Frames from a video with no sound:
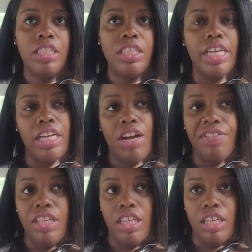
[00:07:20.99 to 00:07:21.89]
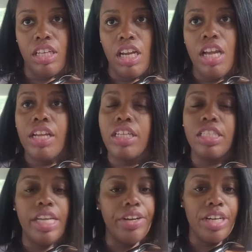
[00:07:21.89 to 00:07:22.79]
take it off then, because
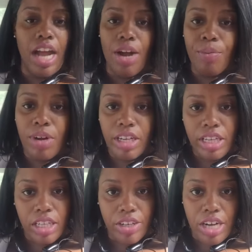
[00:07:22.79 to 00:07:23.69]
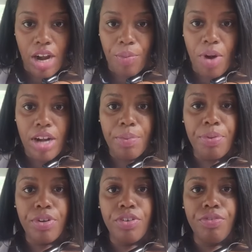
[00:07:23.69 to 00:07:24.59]
they're not
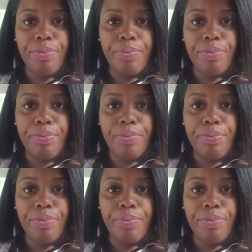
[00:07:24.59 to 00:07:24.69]
waterproof.